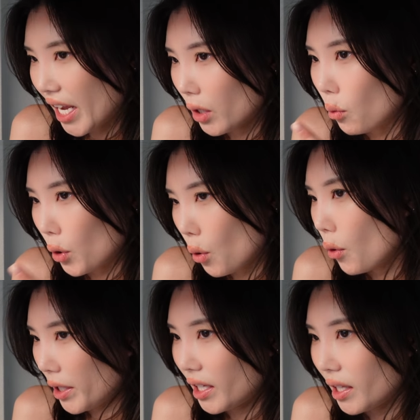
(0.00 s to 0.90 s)
that
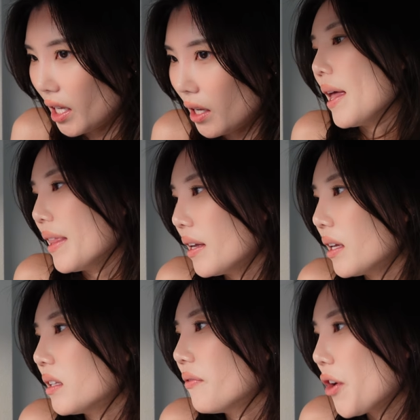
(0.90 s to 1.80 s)
accordingly. And then
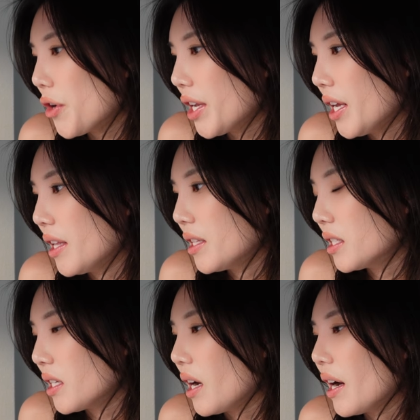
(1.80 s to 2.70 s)
at the very
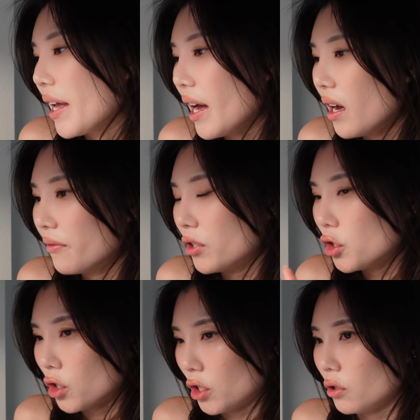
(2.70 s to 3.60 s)
end, I have the
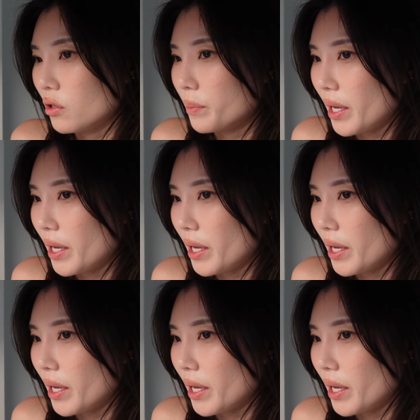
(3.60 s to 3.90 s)
journals